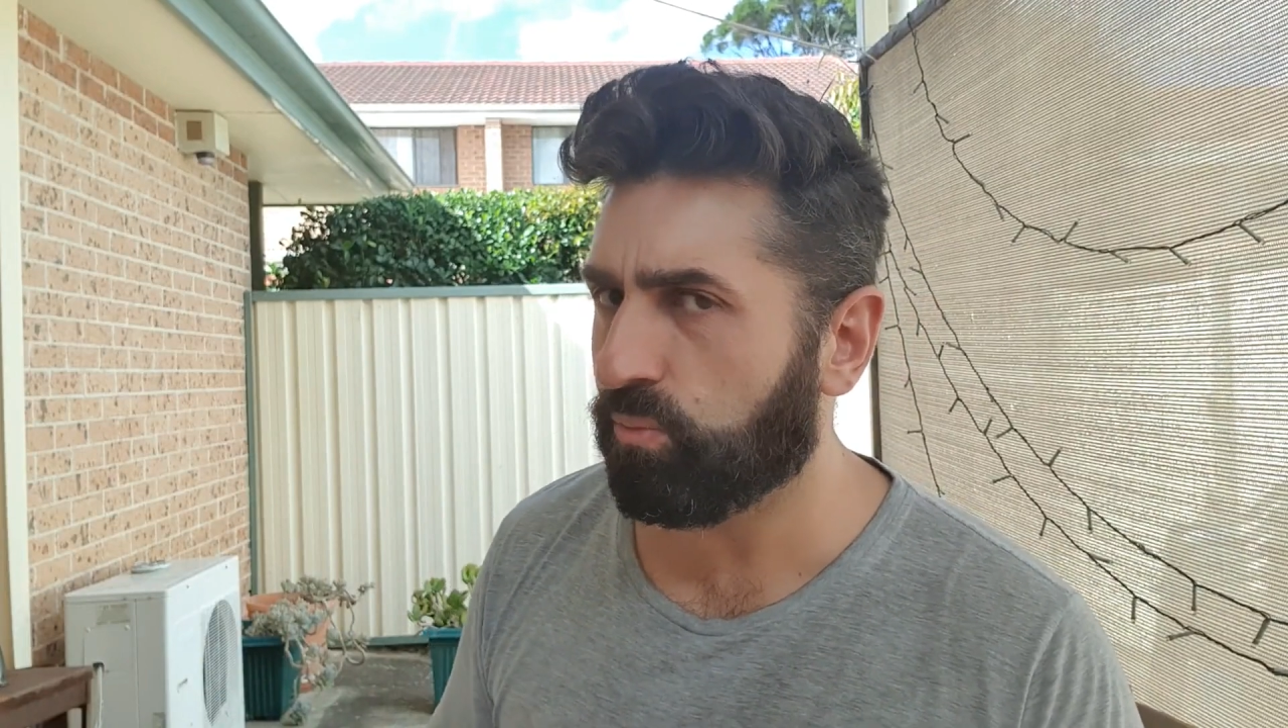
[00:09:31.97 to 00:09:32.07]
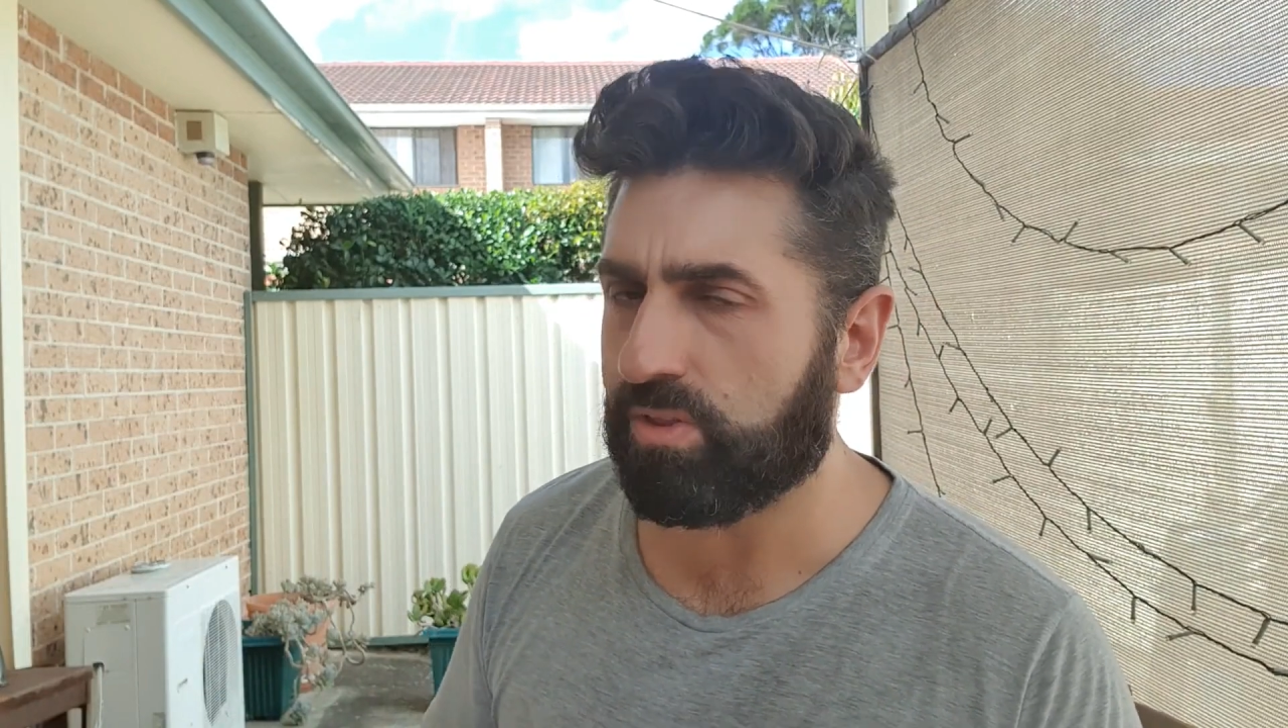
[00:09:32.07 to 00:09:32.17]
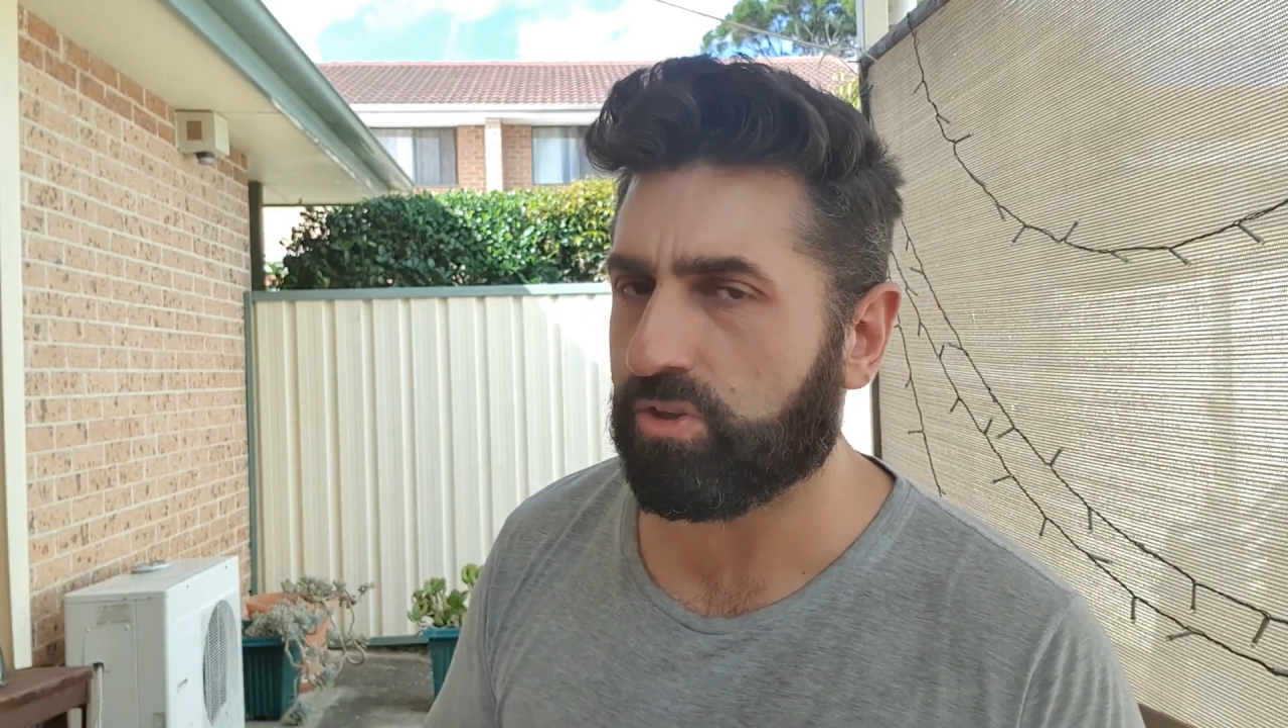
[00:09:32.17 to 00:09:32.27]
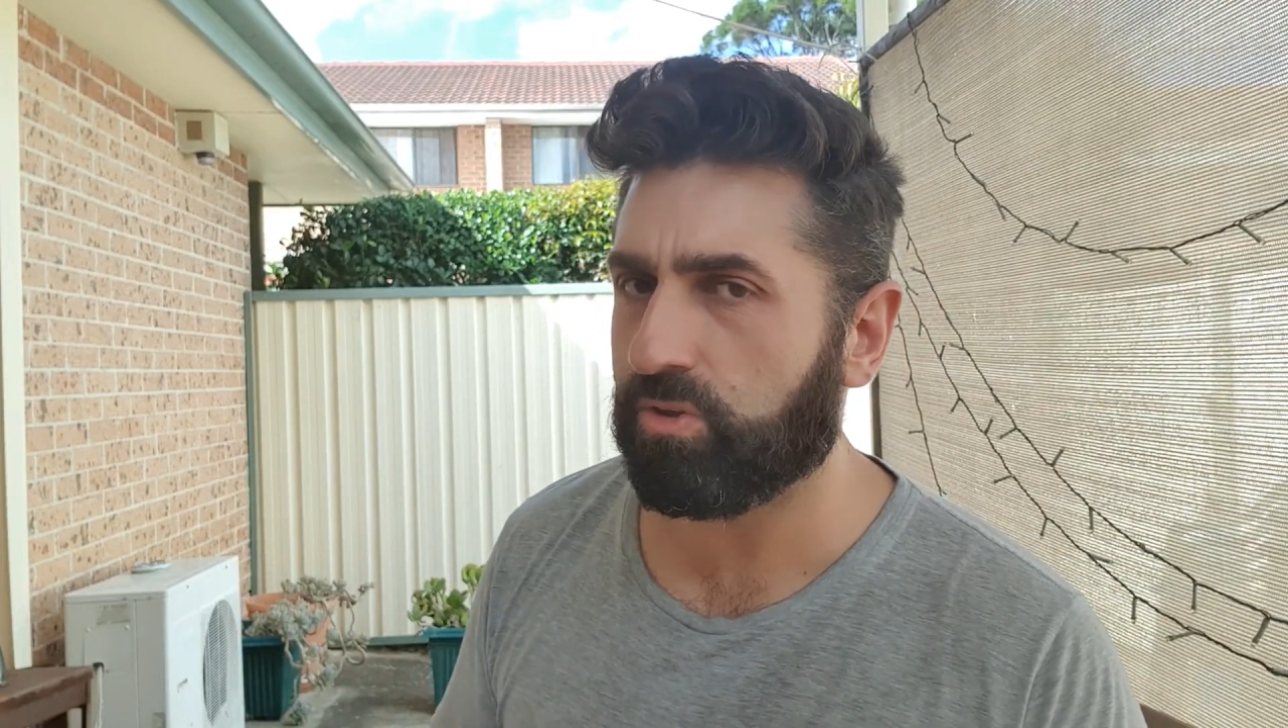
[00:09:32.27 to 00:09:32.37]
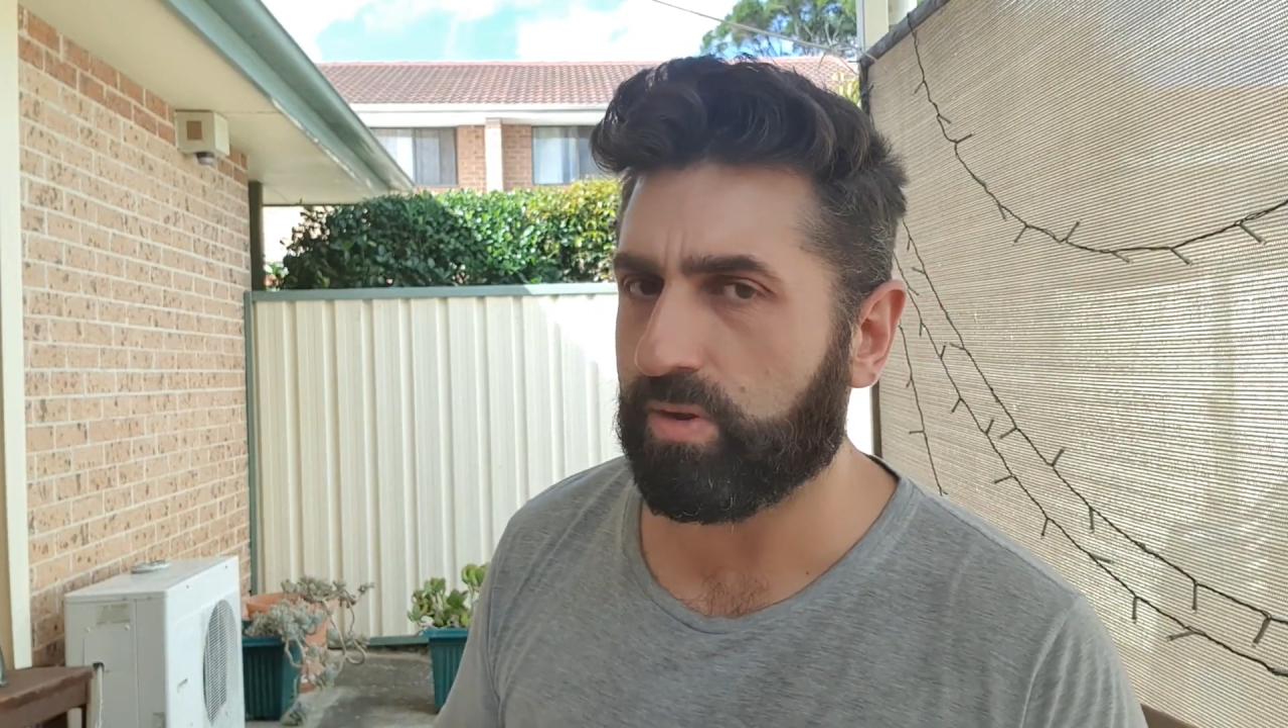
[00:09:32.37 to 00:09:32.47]
it
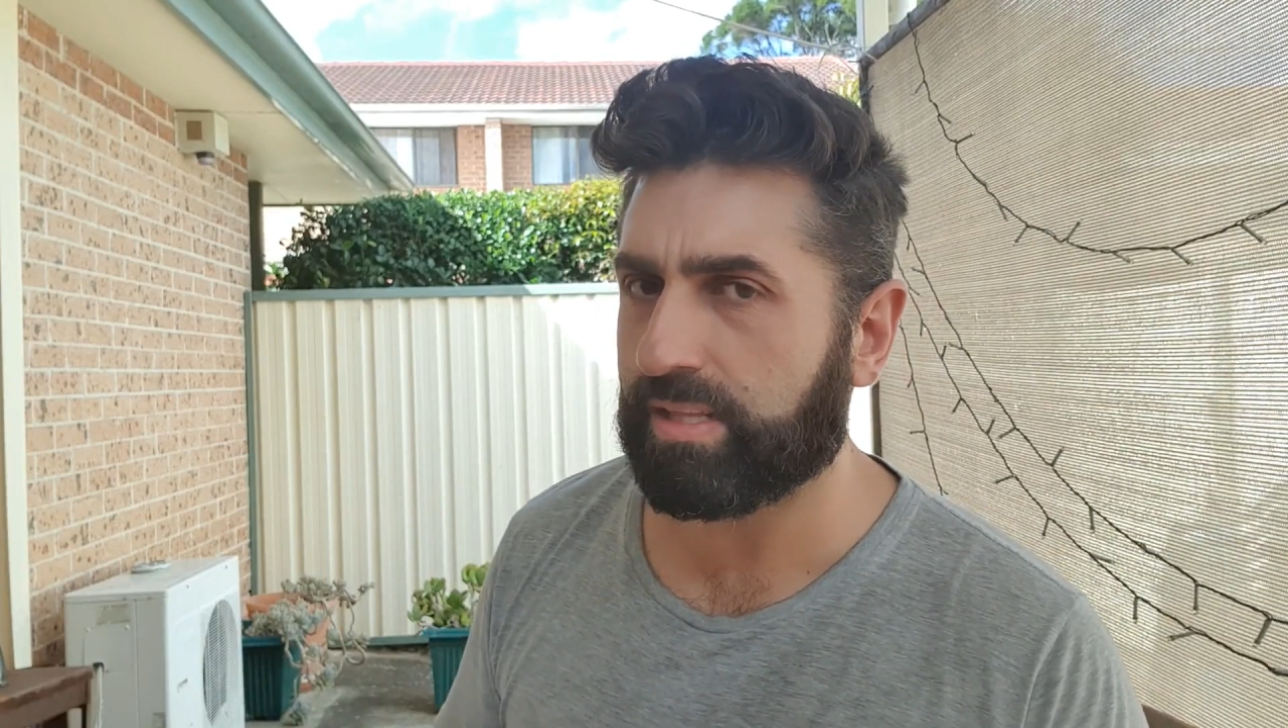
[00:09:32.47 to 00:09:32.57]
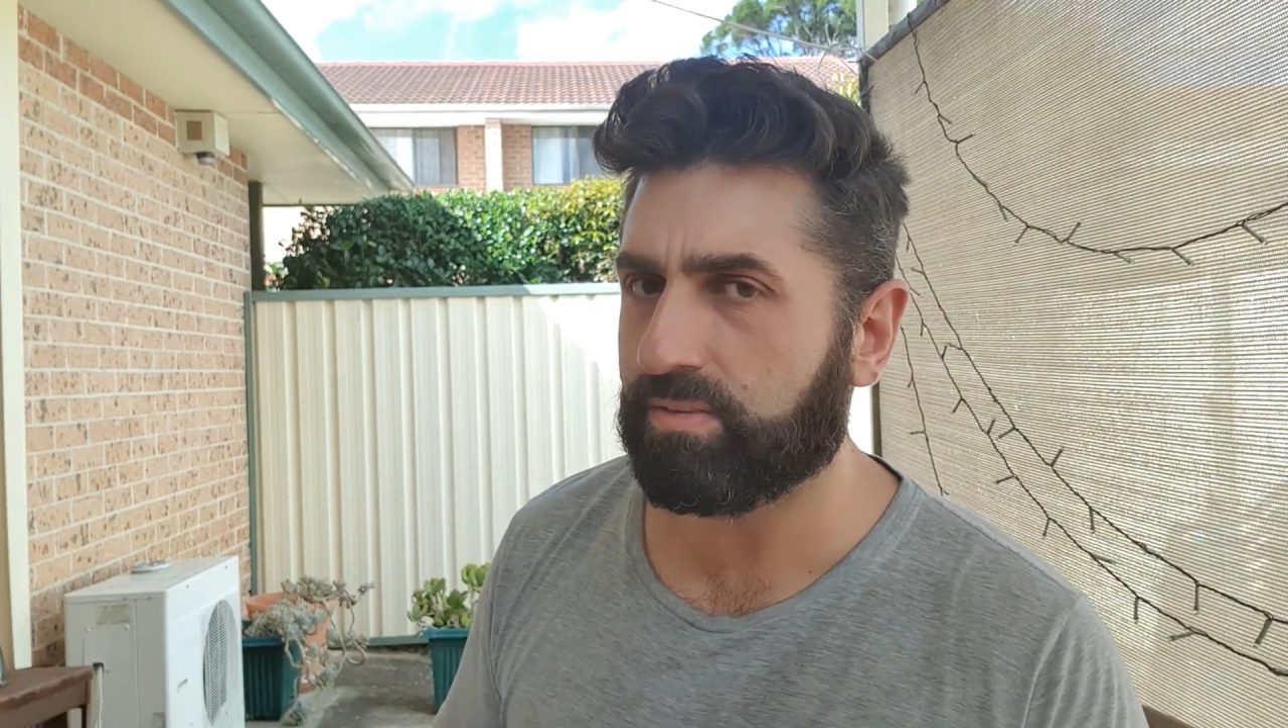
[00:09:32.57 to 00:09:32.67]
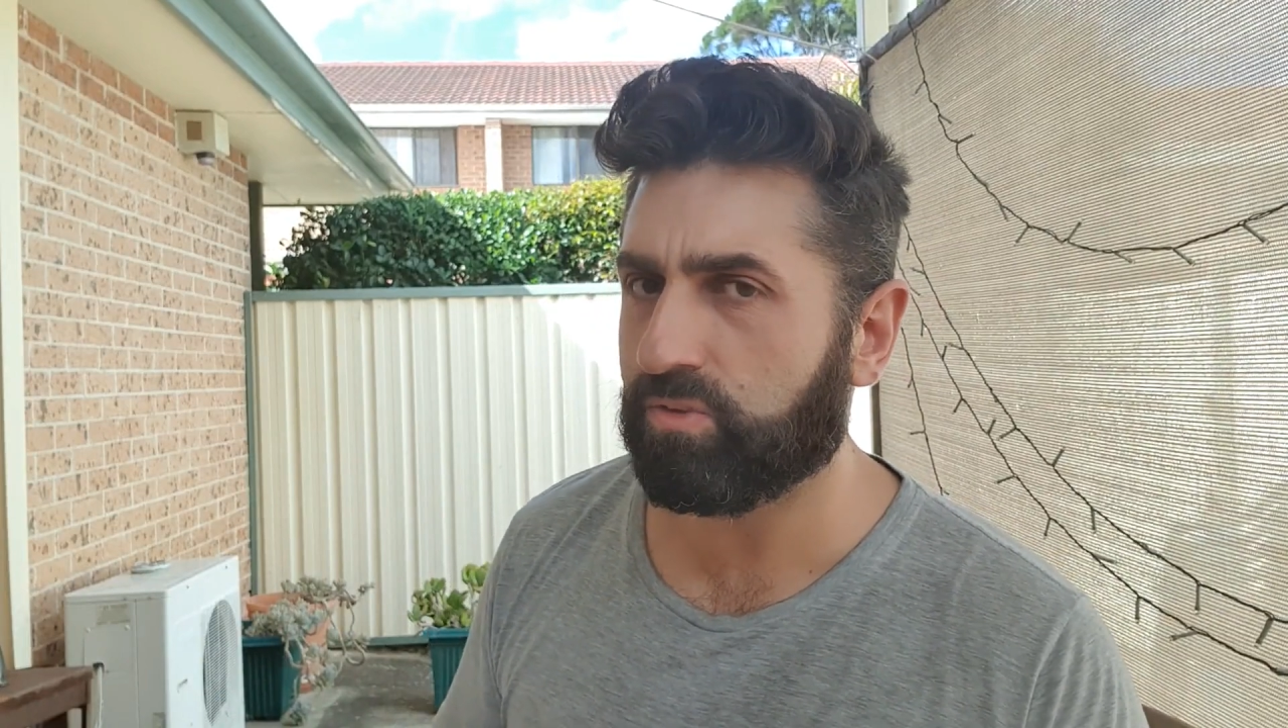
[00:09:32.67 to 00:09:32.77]
with you and